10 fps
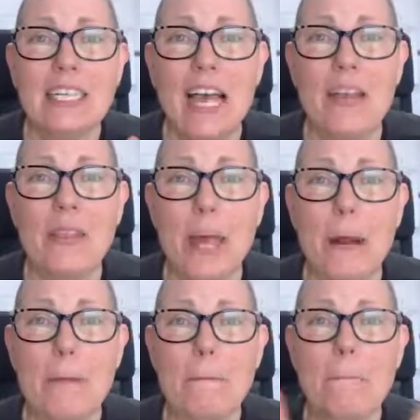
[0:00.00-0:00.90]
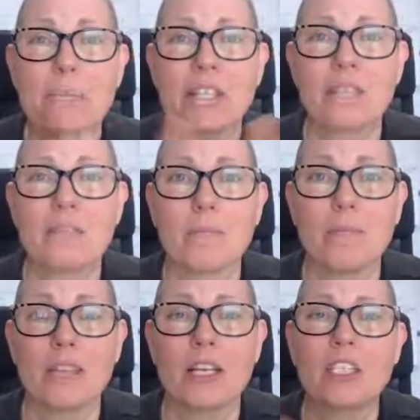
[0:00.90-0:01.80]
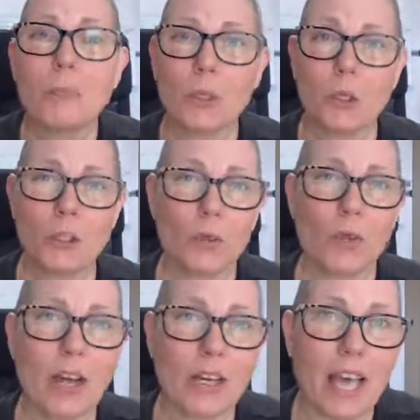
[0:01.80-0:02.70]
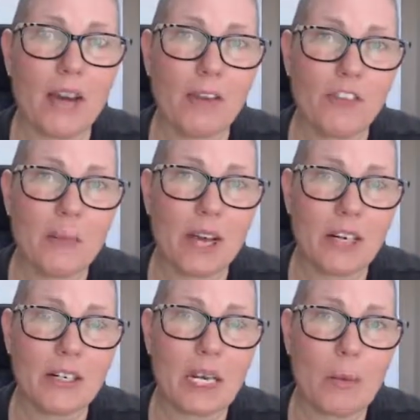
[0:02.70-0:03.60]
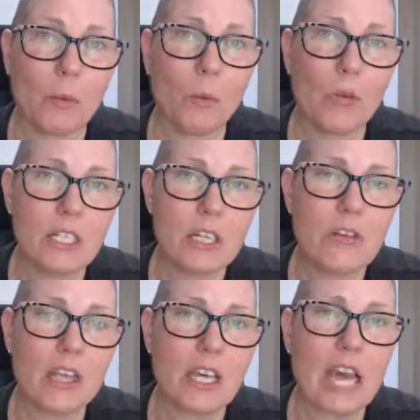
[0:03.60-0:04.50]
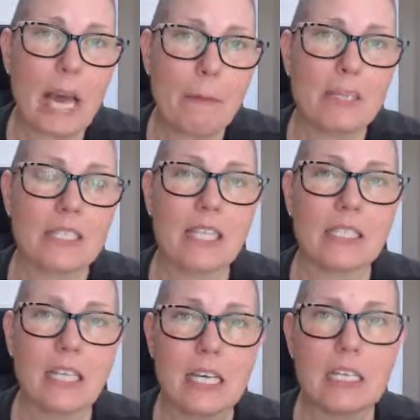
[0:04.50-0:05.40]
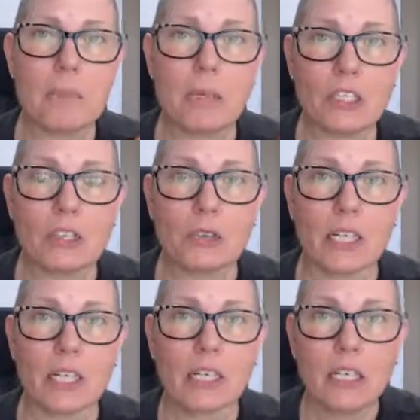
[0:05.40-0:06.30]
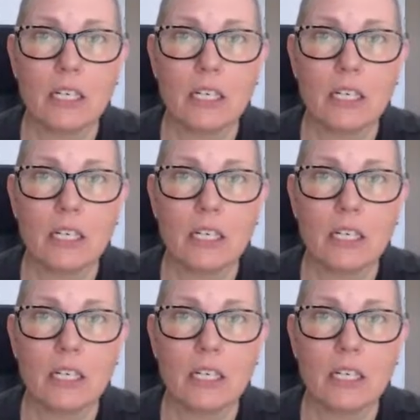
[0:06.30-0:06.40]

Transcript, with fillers: And then she pulls the rug out from under him. And what do you think happens as he's picturing